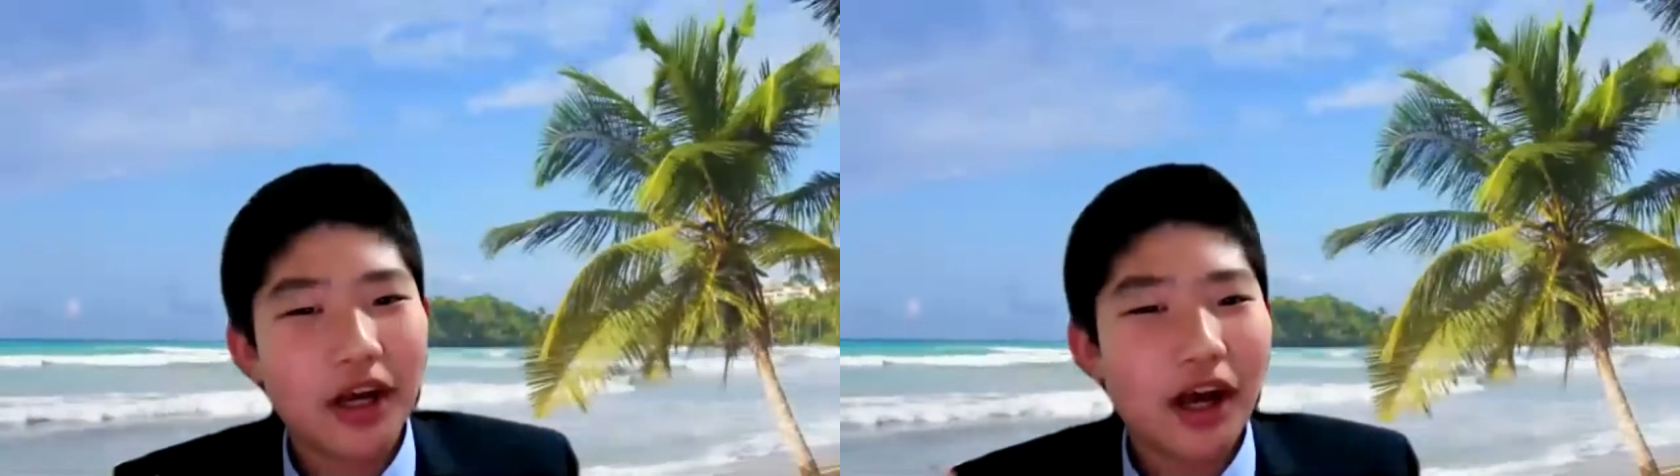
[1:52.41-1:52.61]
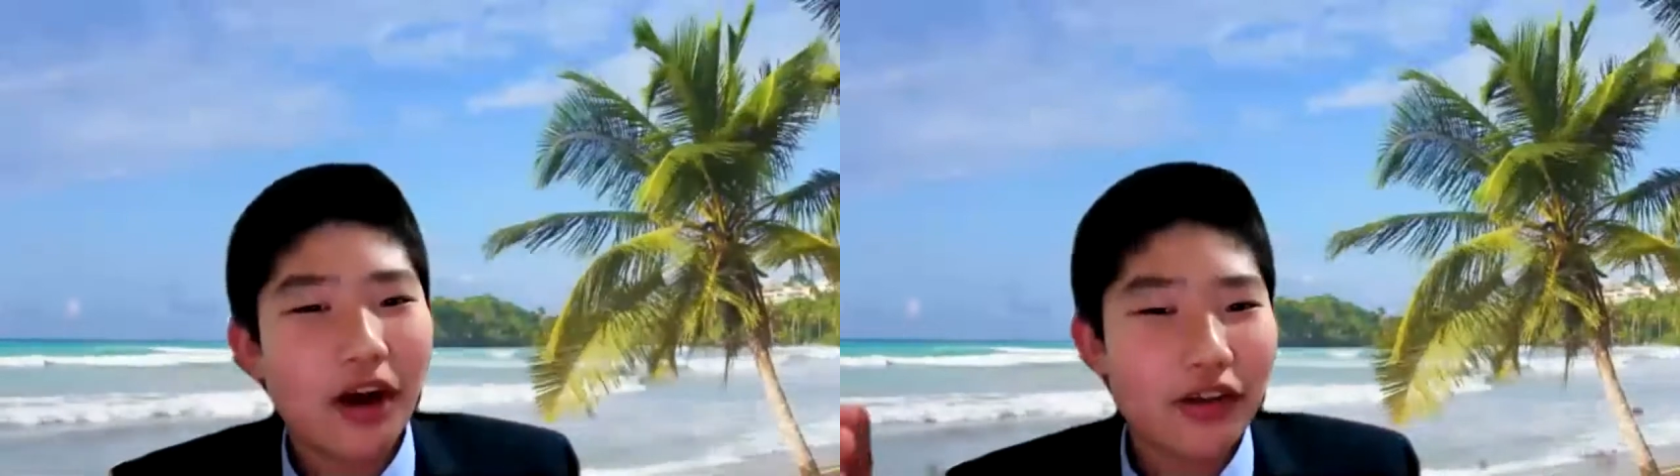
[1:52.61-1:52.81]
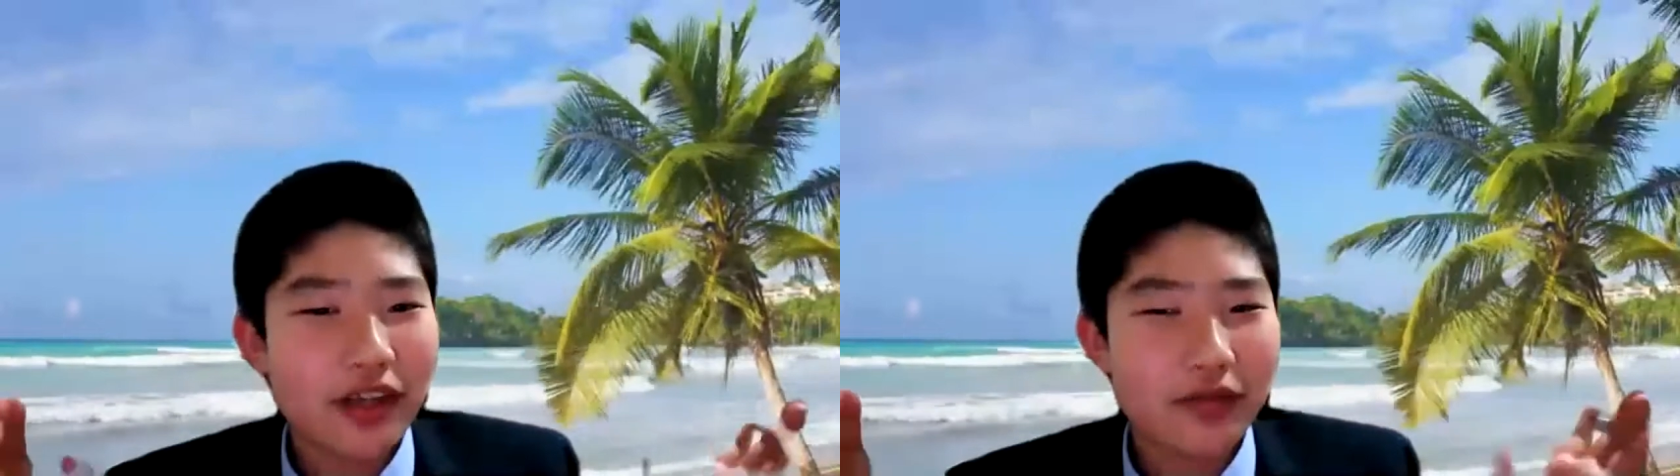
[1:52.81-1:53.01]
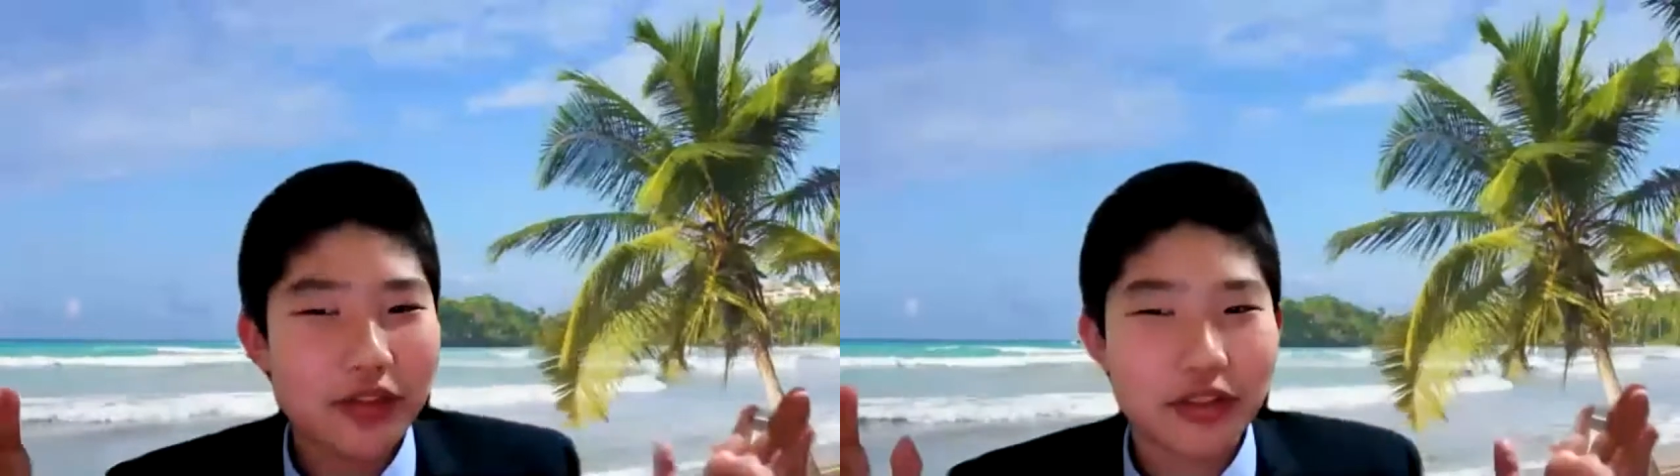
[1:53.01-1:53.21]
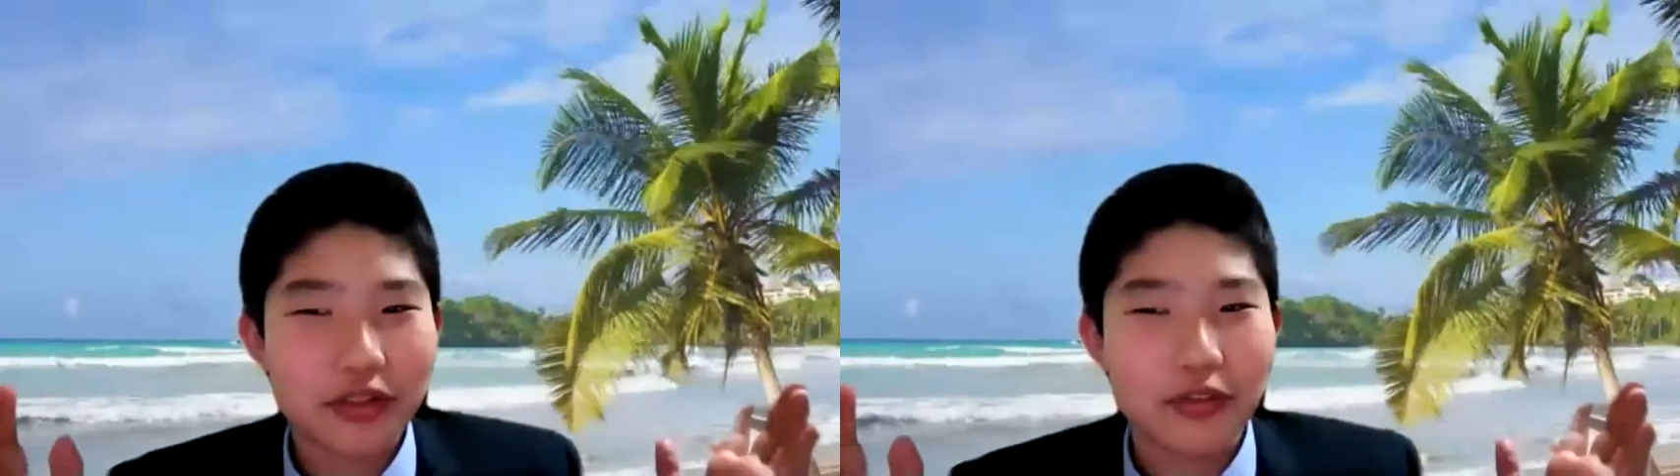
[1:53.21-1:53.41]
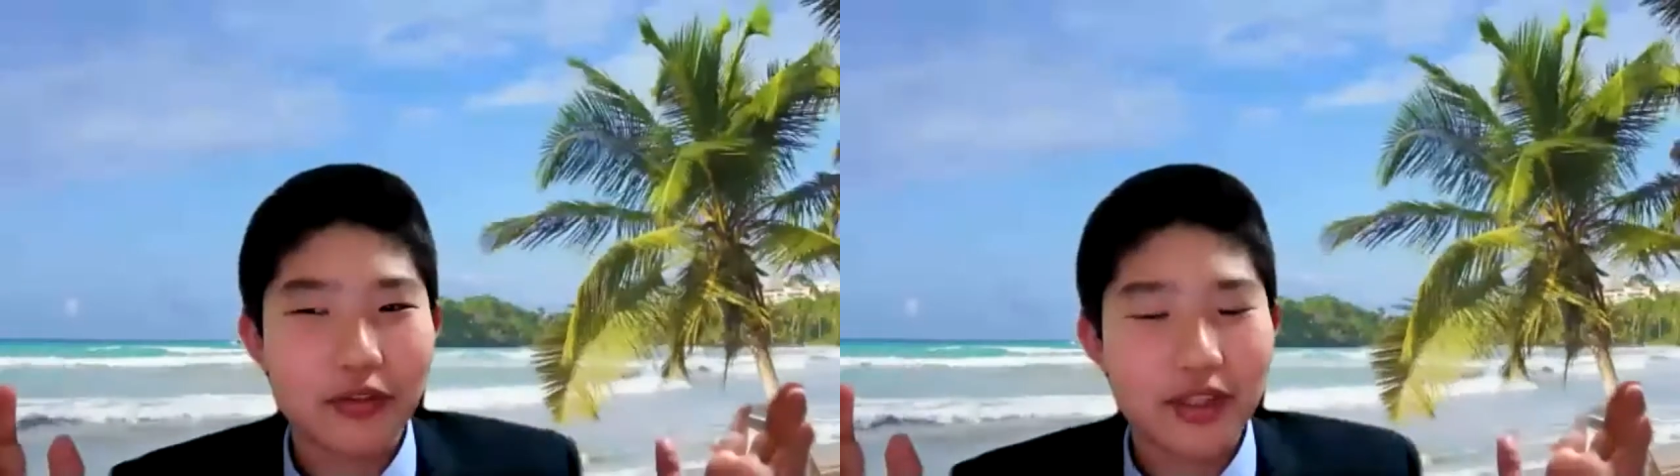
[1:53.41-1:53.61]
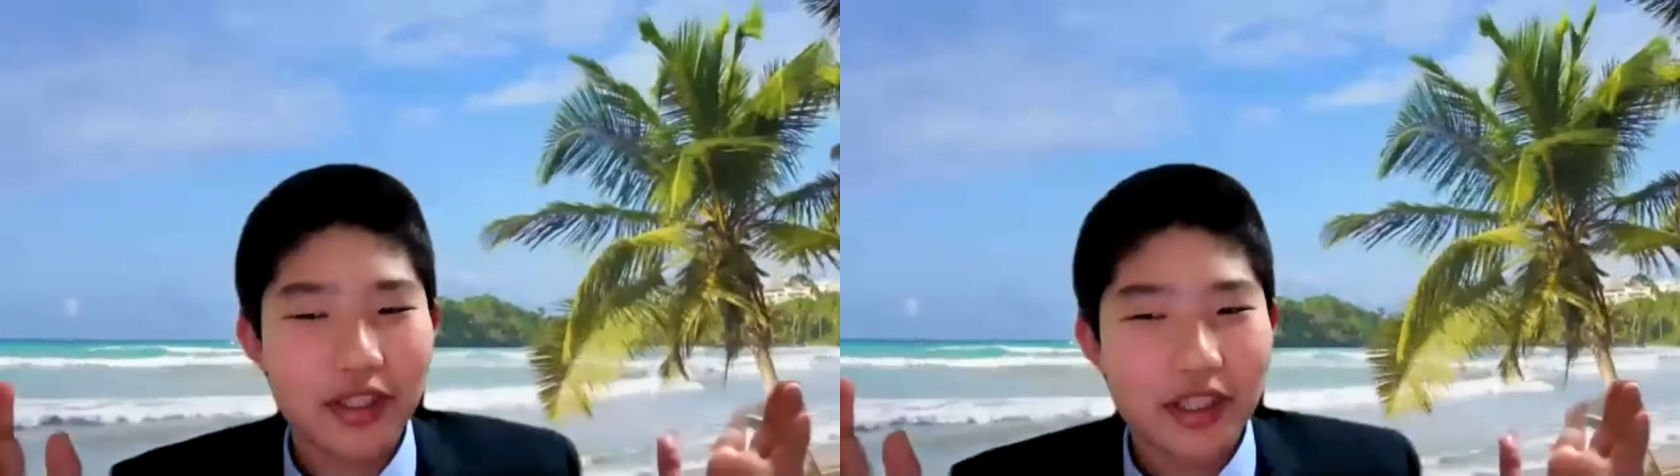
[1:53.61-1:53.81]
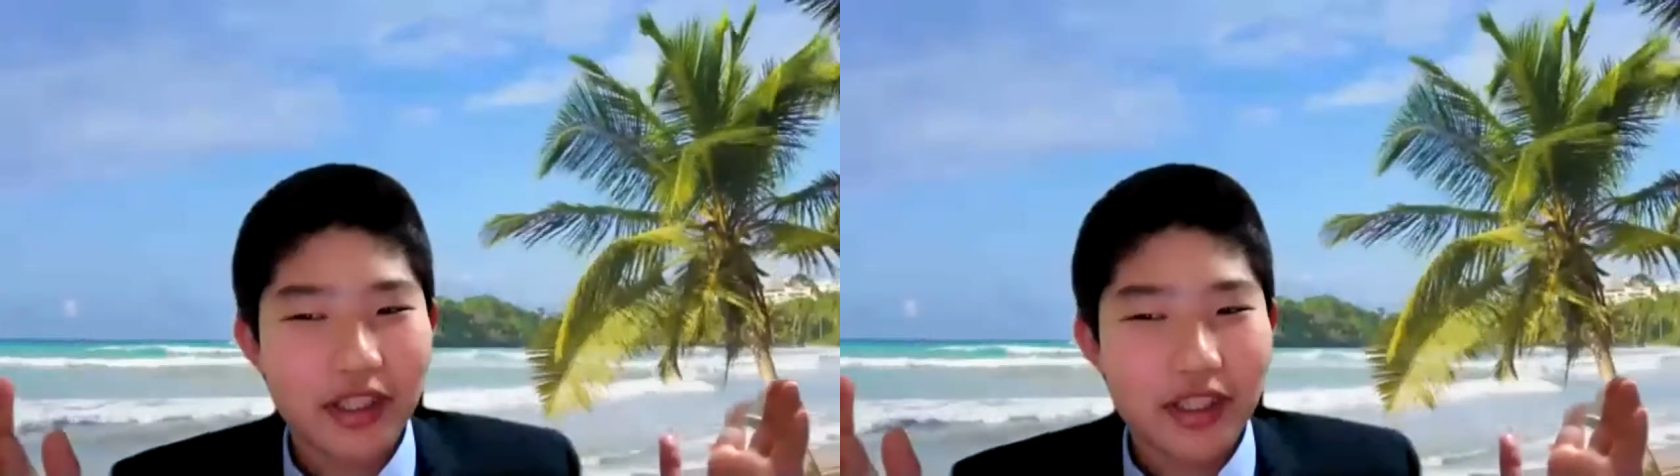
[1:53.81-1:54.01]
All you have to do
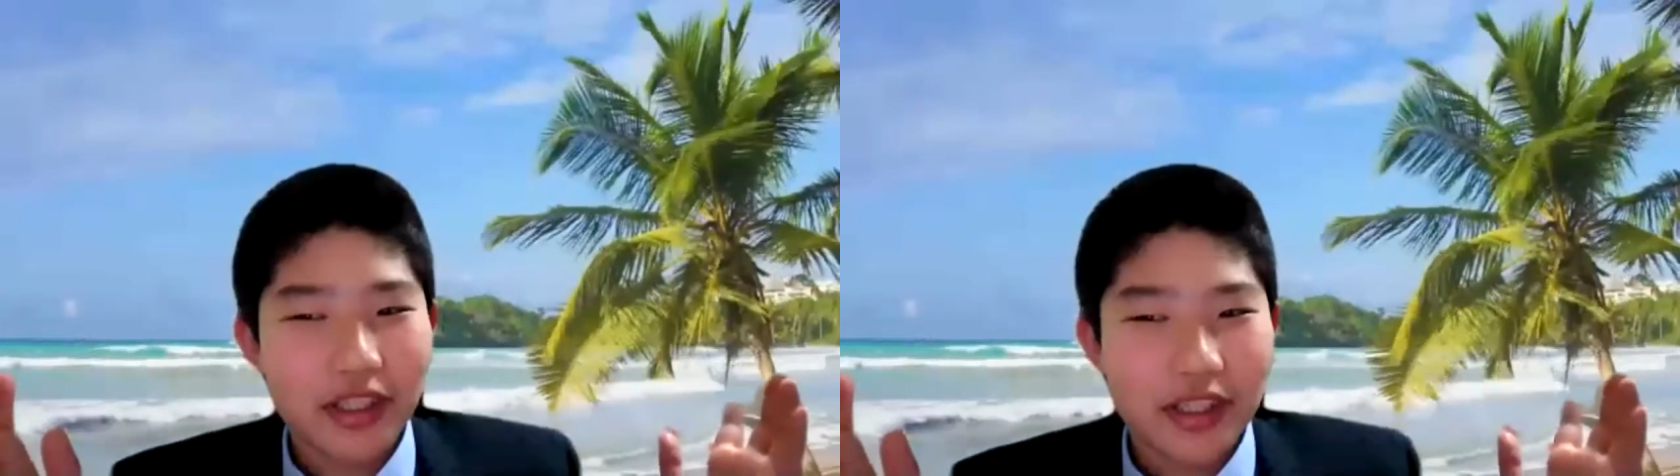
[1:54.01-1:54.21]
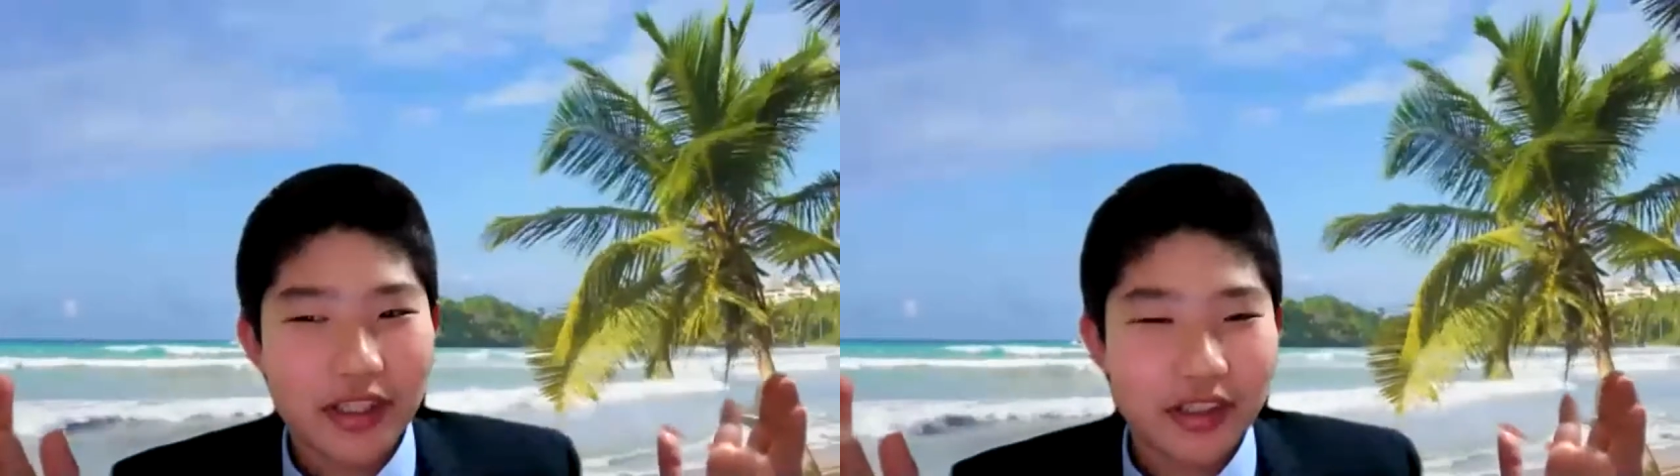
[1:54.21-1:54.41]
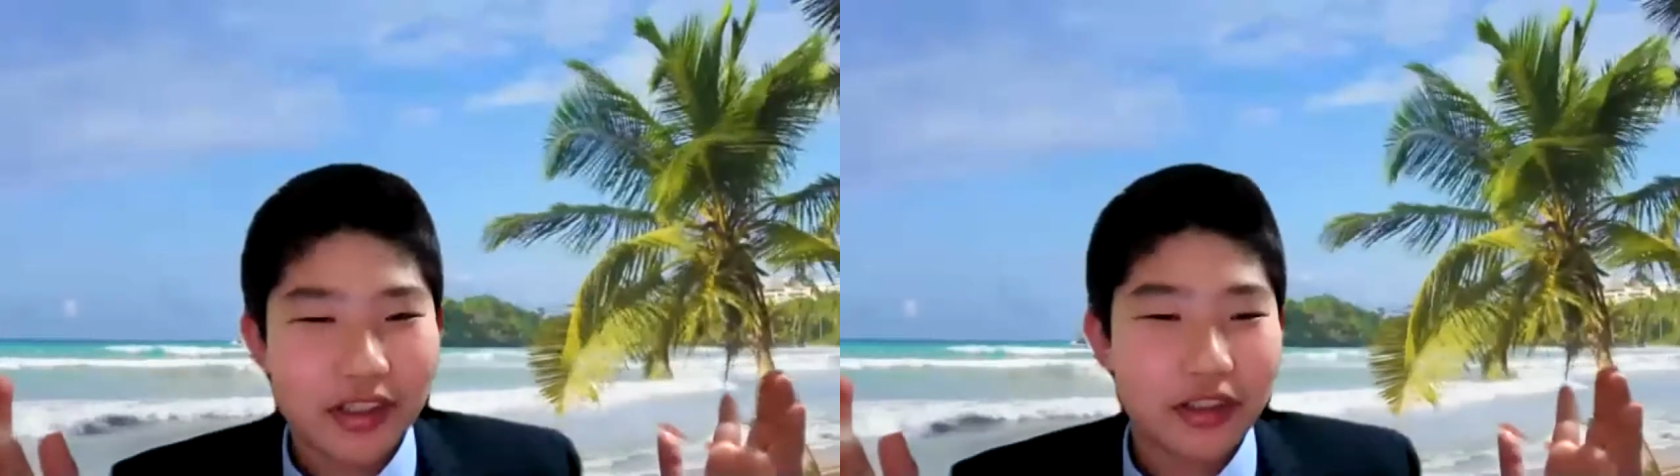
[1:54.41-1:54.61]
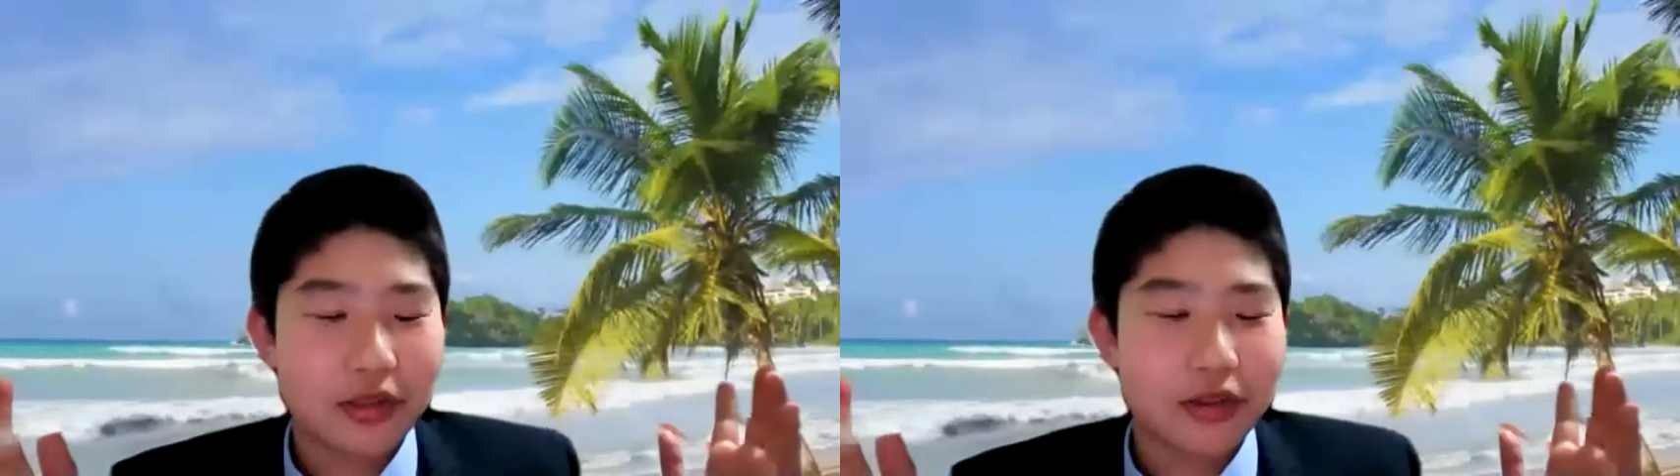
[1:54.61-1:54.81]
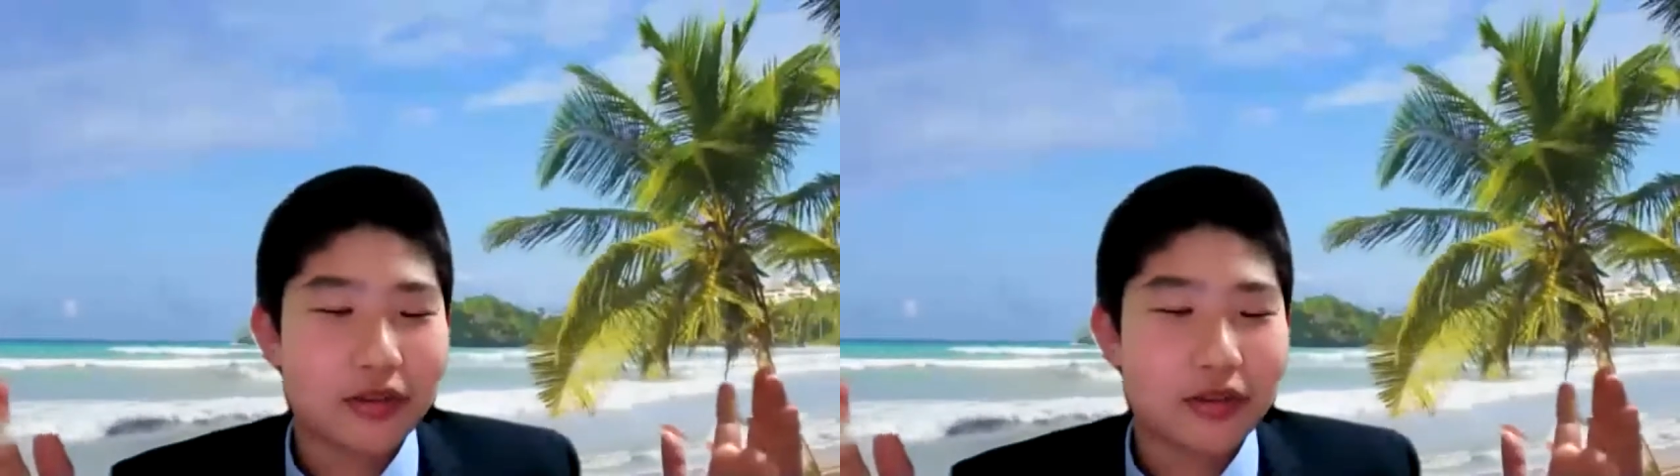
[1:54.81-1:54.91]
is just